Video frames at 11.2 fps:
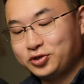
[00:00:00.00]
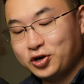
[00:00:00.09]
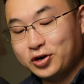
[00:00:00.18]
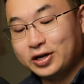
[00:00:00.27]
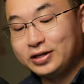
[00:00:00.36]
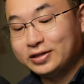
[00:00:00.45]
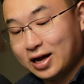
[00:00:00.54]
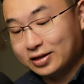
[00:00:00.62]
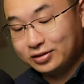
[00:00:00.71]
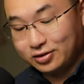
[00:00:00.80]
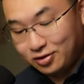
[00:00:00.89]
turning
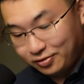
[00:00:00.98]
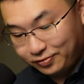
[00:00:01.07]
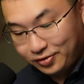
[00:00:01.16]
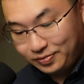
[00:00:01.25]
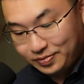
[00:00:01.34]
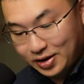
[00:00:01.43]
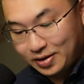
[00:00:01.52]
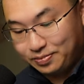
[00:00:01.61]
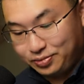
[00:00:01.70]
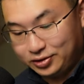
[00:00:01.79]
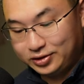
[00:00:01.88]
down the offer
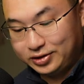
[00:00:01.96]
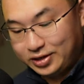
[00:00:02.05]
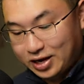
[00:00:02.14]
and put